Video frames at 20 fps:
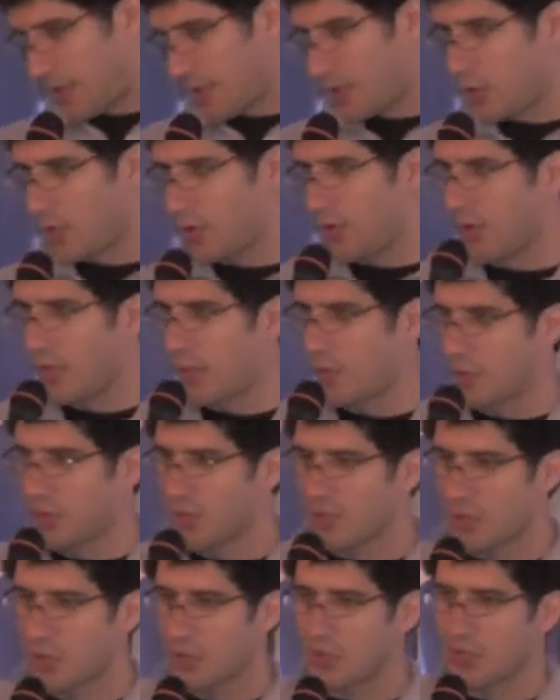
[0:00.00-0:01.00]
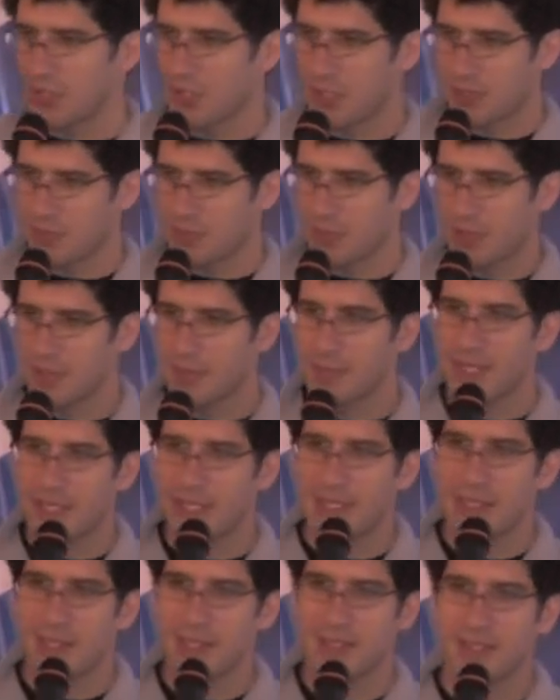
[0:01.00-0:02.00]
how well that works, holding it up to the
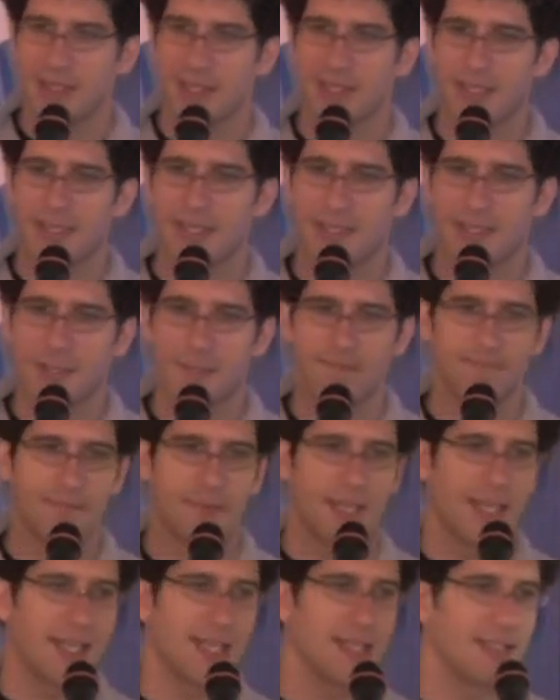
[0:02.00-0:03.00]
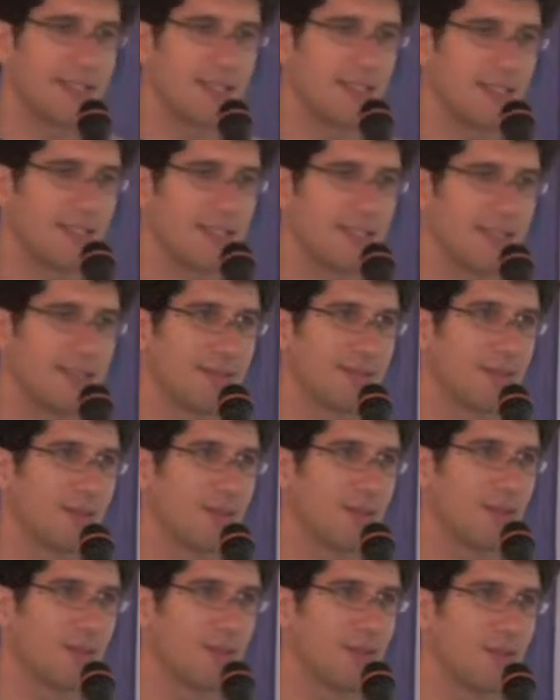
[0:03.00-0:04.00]
mic, and
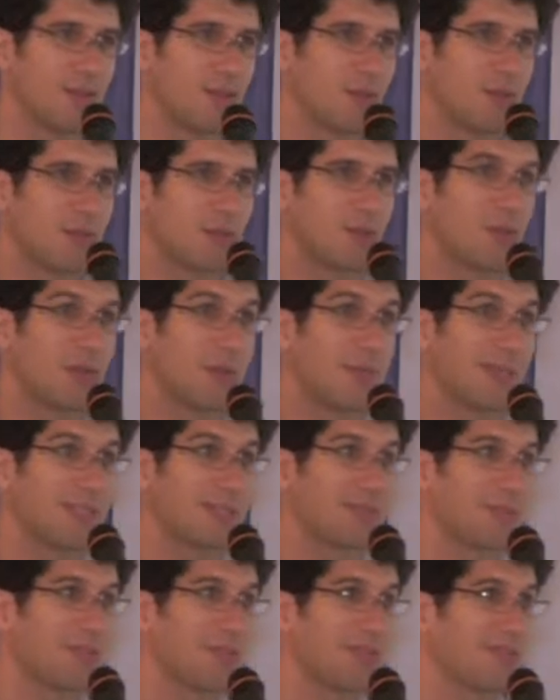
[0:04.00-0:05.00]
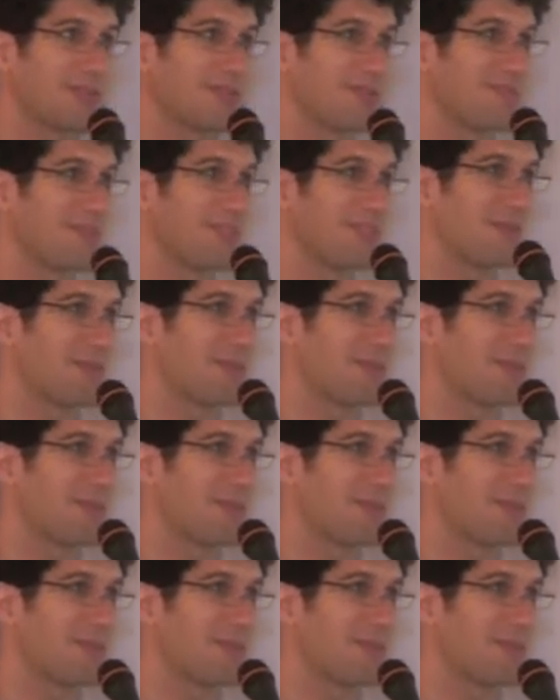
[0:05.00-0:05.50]
we're going to make some calls. It's going